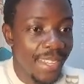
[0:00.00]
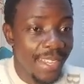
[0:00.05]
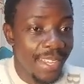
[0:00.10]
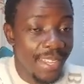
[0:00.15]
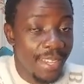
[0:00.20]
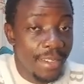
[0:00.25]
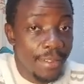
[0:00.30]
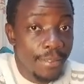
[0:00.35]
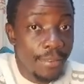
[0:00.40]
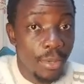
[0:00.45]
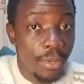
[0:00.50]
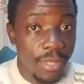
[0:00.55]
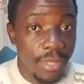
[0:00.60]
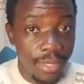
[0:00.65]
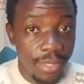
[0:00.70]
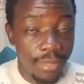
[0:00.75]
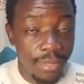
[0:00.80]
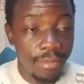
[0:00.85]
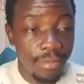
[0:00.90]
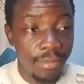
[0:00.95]
false,
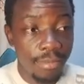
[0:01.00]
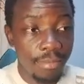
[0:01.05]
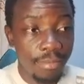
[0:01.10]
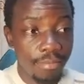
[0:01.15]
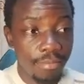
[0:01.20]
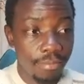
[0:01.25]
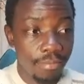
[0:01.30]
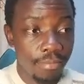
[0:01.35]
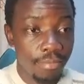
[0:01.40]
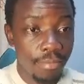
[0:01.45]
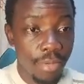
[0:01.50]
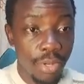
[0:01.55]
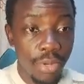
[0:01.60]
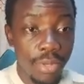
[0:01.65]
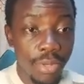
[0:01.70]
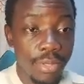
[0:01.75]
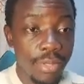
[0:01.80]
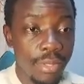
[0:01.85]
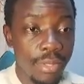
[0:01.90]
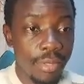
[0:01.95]

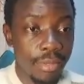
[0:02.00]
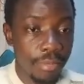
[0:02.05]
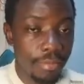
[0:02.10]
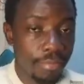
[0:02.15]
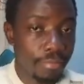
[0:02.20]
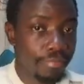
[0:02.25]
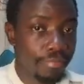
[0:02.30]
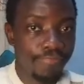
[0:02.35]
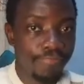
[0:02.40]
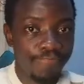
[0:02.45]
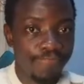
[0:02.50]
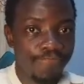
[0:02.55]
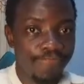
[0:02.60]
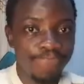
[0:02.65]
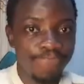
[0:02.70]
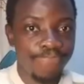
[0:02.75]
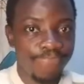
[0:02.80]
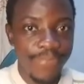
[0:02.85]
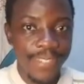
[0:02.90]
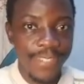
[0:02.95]
because it
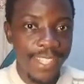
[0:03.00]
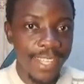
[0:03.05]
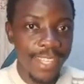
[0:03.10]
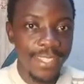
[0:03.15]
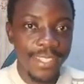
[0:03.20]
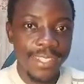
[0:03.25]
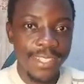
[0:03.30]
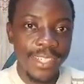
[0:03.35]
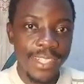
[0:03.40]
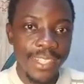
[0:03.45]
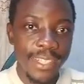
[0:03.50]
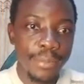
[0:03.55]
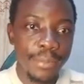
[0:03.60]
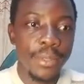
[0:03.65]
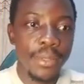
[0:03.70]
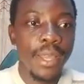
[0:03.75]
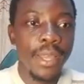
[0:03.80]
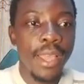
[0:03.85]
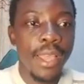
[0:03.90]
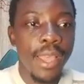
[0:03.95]
doesn't add up.
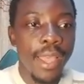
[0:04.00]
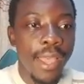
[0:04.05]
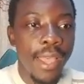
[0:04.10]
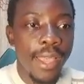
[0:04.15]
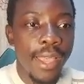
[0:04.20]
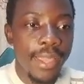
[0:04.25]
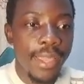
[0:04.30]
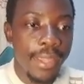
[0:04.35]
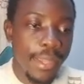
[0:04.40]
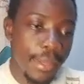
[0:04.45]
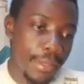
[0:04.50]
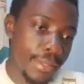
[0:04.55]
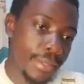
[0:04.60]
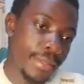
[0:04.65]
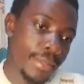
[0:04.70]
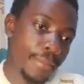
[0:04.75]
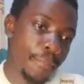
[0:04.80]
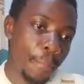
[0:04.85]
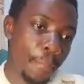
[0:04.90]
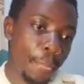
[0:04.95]
Yes.
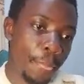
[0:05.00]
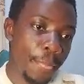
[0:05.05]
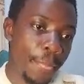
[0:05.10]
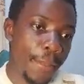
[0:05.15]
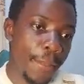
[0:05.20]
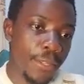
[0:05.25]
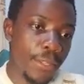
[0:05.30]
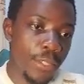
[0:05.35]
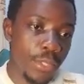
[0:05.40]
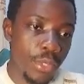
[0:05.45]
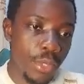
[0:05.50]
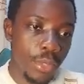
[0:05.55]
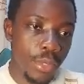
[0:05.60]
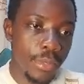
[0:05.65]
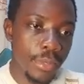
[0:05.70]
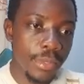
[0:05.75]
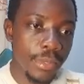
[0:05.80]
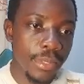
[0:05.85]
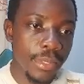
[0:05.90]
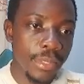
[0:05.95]

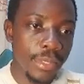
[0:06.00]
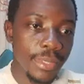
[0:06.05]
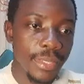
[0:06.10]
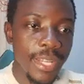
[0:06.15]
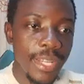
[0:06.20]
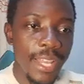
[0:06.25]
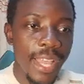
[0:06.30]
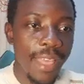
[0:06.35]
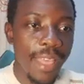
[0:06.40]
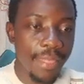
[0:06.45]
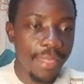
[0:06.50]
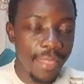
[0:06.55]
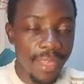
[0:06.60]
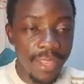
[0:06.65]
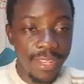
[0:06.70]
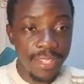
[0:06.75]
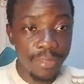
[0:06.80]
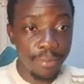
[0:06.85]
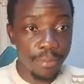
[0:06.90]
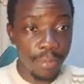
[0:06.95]
So that is
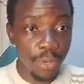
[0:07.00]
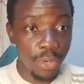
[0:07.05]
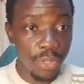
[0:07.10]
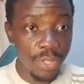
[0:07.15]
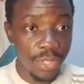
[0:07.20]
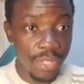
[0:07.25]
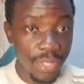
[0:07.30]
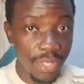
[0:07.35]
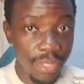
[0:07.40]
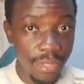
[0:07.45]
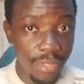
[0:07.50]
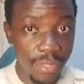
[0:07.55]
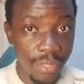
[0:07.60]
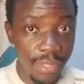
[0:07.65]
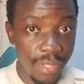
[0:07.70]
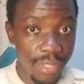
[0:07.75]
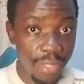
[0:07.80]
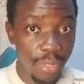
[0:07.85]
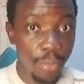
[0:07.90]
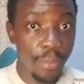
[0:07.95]
about this
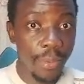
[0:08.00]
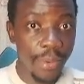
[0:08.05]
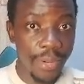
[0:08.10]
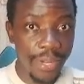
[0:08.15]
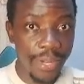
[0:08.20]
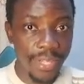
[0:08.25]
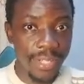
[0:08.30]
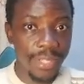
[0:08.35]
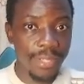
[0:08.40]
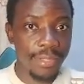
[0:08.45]
operator,